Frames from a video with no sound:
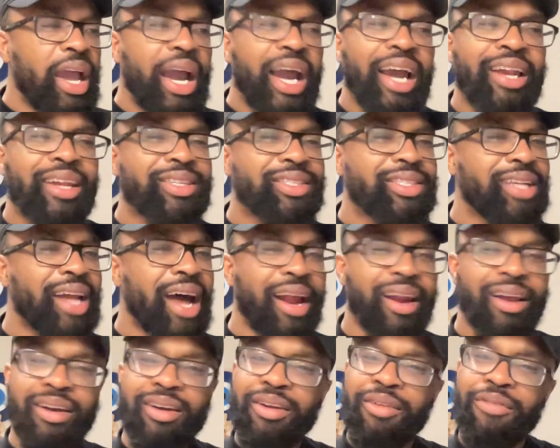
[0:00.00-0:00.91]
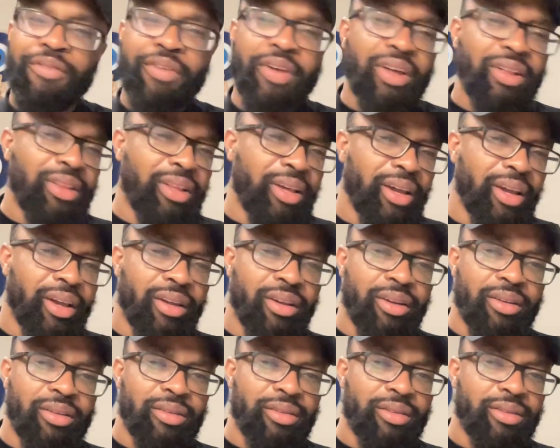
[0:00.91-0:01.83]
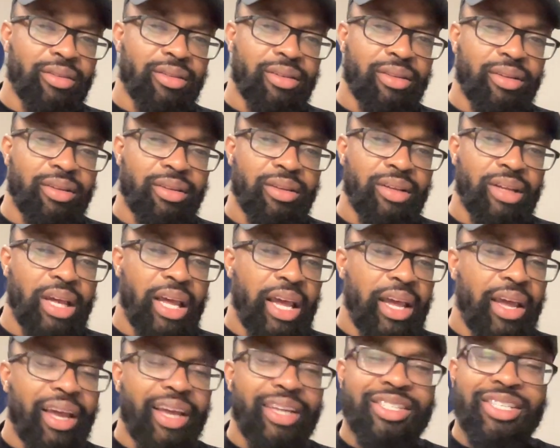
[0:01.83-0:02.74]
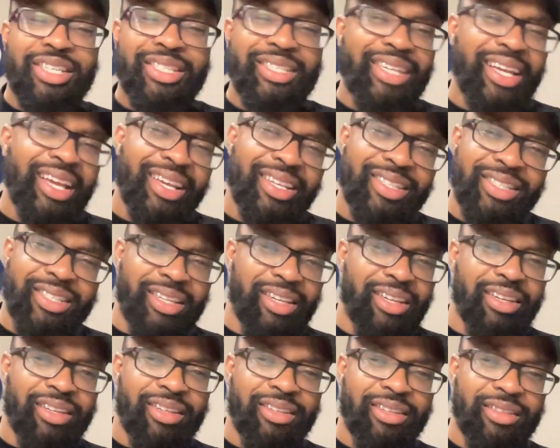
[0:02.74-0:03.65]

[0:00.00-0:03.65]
and it's not a good feeling. It just isn't.